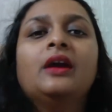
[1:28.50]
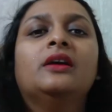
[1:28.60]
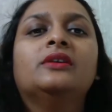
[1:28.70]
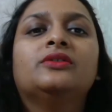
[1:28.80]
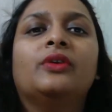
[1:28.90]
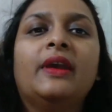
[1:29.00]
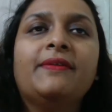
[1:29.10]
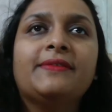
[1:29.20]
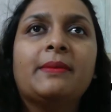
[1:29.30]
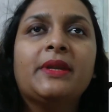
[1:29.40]
So
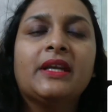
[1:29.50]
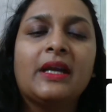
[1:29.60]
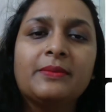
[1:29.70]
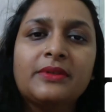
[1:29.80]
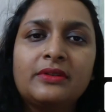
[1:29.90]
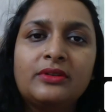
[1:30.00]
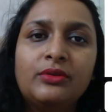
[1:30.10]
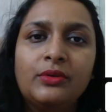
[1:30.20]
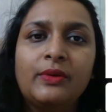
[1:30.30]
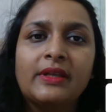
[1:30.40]
if somebody comes to
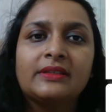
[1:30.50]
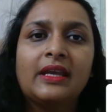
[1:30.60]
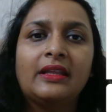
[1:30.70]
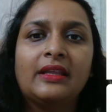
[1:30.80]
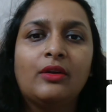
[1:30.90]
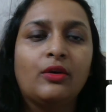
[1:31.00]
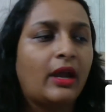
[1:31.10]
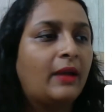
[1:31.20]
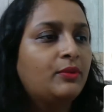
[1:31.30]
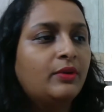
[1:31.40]
you and say that, look,
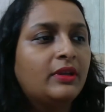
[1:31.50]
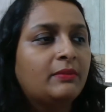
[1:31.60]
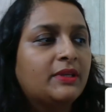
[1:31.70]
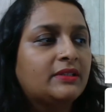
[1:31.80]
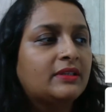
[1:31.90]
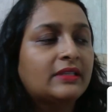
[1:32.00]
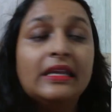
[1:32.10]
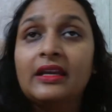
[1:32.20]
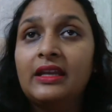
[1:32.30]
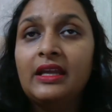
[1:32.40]
I'm doing business
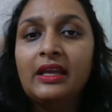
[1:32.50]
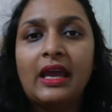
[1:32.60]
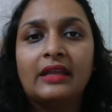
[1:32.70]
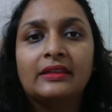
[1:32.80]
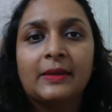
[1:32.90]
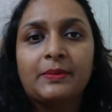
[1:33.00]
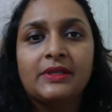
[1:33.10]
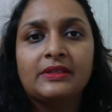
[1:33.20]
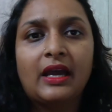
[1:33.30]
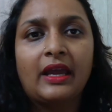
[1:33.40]
legally, and that
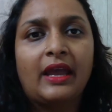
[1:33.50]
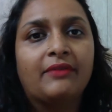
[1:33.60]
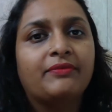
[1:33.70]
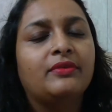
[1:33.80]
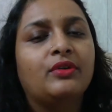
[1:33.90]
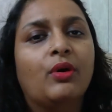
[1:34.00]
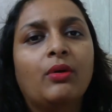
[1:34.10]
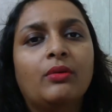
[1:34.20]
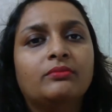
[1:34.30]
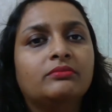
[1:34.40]
means I have
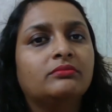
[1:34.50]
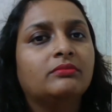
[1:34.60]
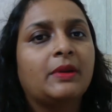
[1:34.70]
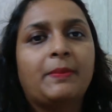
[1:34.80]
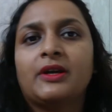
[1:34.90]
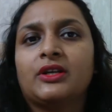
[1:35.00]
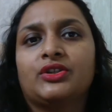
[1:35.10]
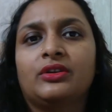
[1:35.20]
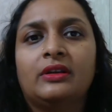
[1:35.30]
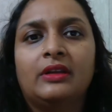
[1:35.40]
no
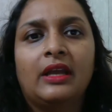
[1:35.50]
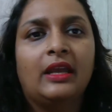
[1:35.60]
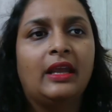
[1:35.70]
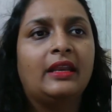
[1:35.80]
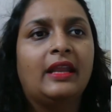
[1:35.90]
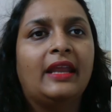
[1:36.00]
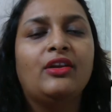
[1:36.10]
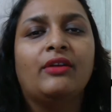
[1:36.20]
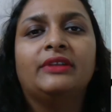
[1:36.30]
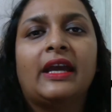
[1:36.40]
repercussion in
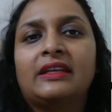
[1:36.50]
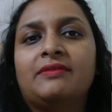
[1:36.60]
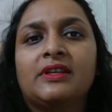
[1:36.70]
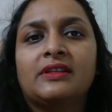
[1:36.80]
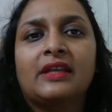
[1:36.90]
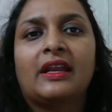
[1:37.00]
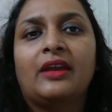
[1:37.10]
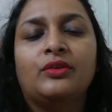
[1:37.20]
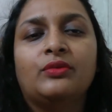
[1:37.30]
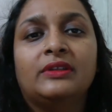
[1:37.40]
any of the activities that I
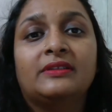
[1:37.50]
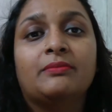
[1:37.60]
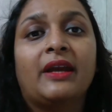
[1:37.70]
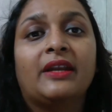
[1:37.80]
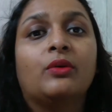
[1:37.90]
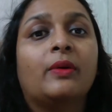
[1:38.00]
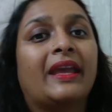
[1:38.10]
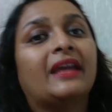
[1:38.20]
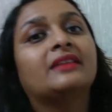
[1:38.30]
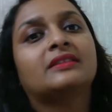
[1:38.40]
do, this might go
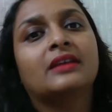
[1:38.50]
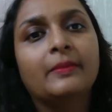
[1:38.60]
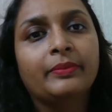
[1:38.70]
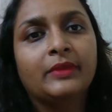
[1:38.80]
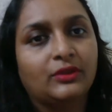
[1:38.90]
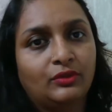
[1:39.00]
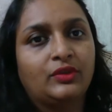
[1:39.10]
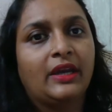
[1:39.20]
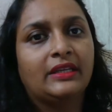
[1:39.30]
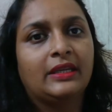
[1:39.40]
against the
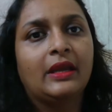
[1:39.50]
society.